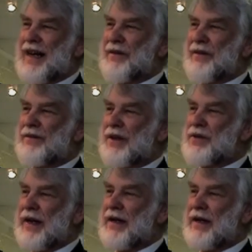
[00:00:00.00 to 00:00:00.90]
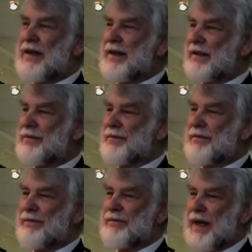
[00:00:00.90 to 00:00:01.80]
And I've treated
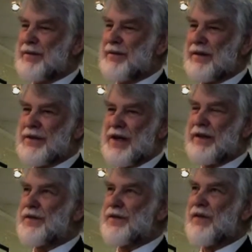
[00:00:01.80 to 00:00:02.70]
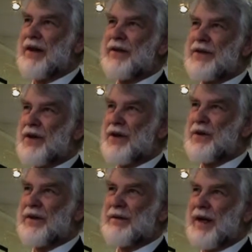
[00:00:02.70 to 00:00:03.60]
people as young as 5 years
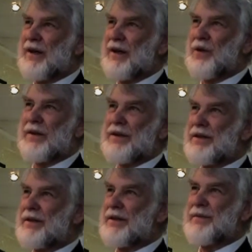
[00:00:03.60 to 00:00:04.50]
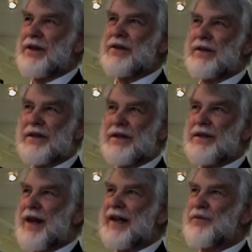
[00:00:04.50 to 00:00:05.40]
old, and my oldest patient is
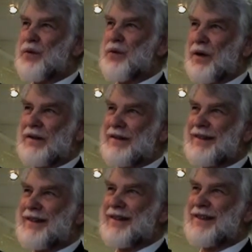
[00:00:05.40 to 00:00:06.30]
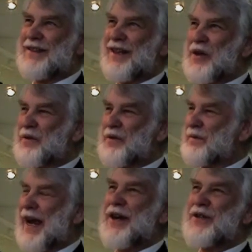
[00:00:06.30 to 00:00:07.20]
94. So
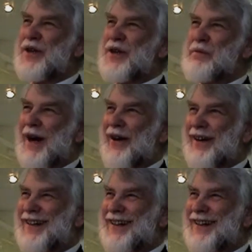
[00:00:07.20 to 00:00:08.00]
age is no barrier.